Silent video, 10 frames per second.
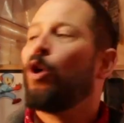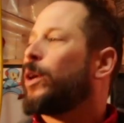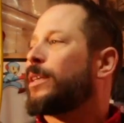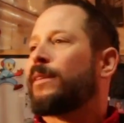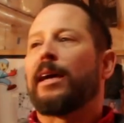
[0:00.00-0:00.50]

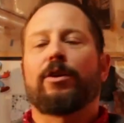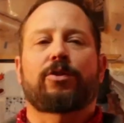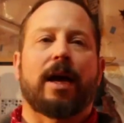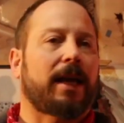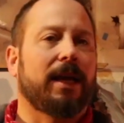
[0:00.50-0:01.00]
One not to
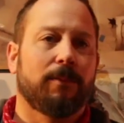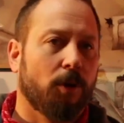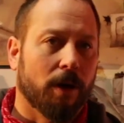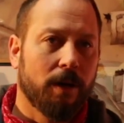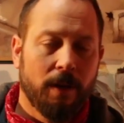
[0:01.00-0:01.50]
shy away
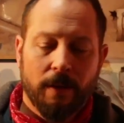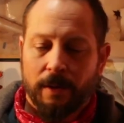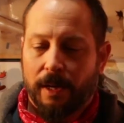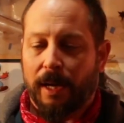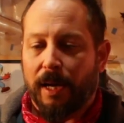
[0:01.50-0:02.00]
from his
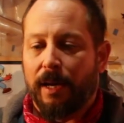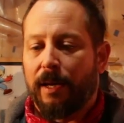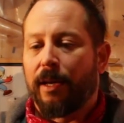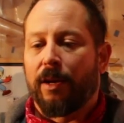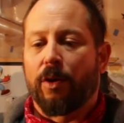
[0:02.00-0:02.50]
struggles
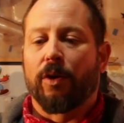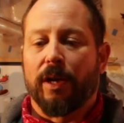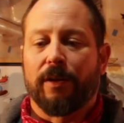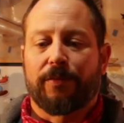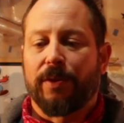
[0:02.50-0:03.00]
throughout life
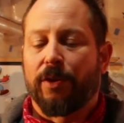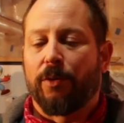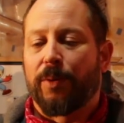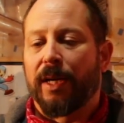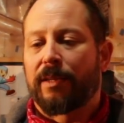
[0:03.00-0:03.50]
and with
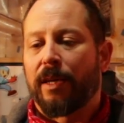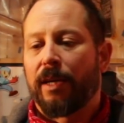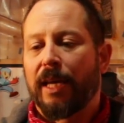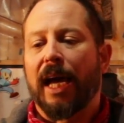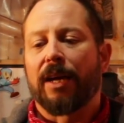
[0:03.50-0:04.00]
addiction,
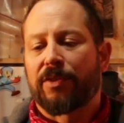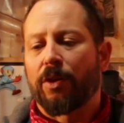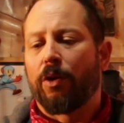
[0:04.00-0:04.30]
his art